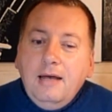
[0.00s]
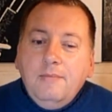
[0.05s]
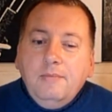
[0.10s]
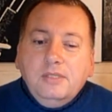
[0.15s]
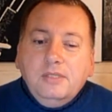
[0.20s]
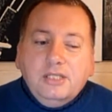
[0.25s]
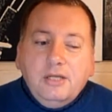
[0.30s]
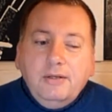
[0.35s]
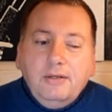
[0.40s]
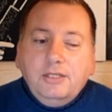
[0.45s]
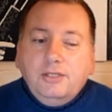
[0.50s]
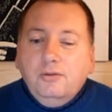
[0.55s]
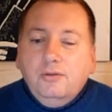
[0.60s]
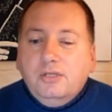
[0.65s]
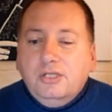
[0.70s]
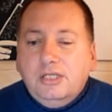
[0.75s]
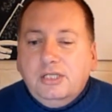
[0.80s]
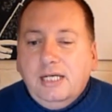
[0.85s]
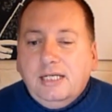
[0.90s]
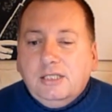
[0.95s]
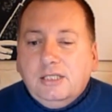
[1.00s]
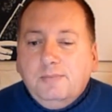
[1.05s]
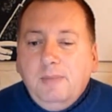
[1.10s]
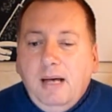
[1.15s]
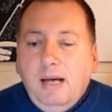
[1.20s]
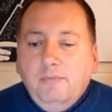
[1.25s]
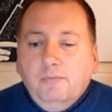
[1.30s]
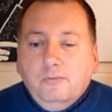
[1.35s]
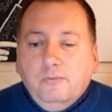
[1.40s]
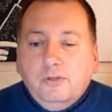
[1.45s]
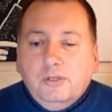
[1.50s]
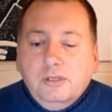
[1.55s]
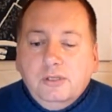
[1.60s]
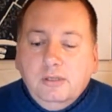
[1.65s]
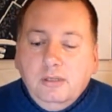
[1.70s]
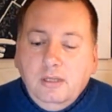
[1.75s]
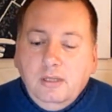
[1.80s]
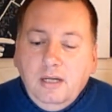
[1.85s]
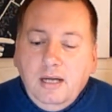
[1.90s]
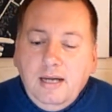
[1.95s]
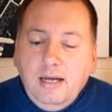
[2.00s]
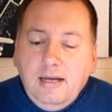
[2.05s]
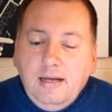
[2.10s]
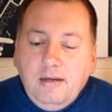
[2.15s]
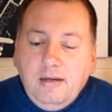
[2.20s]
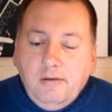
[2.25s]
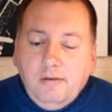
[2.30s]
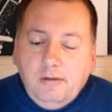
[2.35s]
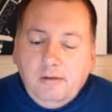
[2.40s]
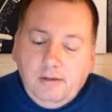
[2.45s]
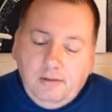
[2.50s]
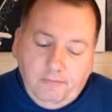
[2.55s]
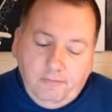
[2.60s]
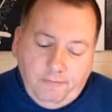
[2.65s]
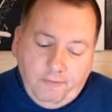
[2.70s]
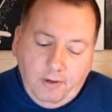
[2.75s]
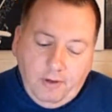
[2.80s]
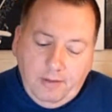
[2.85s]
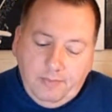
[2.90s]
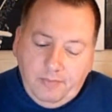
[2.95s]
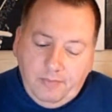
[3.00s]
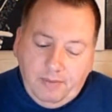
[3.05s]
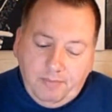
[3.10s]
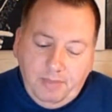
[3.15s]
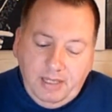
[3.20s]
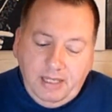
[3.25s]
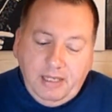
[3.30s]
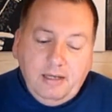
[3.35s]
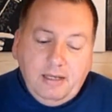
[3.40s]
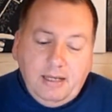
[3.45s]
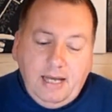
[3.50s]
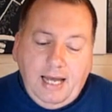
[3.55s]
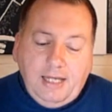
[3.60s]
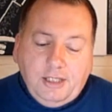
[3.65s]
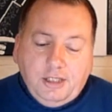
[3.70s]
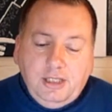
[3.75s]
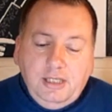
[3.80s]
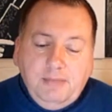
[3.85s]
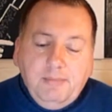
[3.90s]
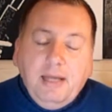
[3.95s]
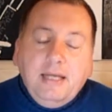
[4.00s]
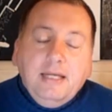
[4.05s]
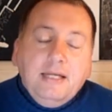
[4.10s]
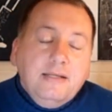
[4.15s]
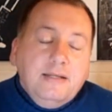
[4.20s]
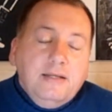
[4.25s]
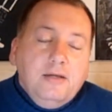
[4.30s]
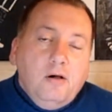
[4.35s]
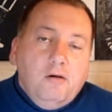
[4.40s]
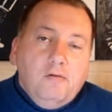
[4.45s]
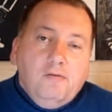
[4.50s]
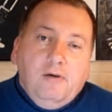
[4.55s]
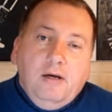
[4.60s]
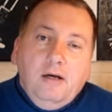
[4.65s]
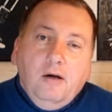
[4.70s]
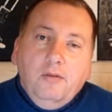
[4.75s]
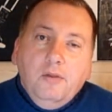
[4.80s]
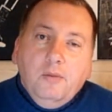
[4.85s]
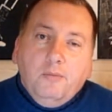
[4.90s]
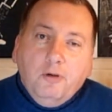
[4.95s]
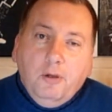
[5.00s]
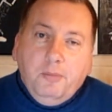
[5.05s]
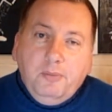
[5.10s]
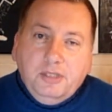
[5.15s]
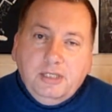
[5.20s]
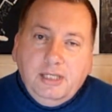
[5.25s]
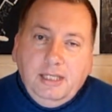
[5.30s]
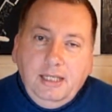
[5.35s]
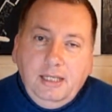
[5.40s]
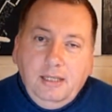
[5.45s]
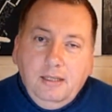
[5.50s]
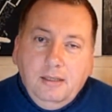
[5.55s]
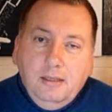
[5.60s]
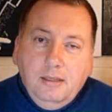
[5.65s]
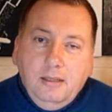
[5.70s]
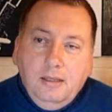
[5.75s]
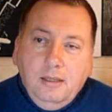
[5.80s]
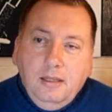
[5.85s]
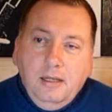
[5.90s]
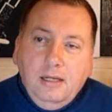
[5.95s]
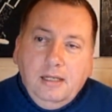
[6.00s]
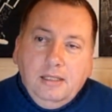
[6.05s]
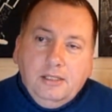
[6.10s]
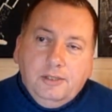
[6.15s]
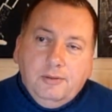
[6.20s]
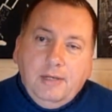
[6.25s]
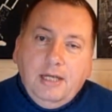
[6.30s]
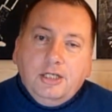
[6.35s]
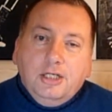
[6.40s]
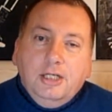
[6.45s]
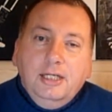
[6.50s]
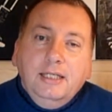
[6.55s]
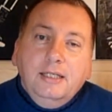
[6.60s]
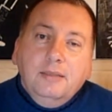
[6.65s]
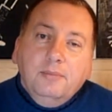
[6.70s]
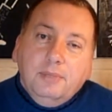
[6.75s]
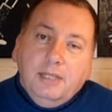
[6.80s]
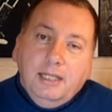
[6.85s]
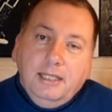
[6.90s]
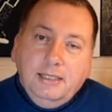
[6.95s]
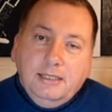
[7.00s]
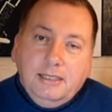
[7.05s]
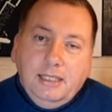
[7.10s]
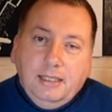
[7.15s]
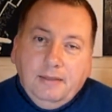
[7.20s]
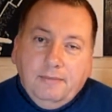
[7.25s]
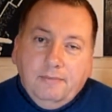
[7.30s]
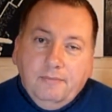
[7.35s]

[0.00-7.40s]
So it took 6 months from me actually making the offer on the property to actually completing.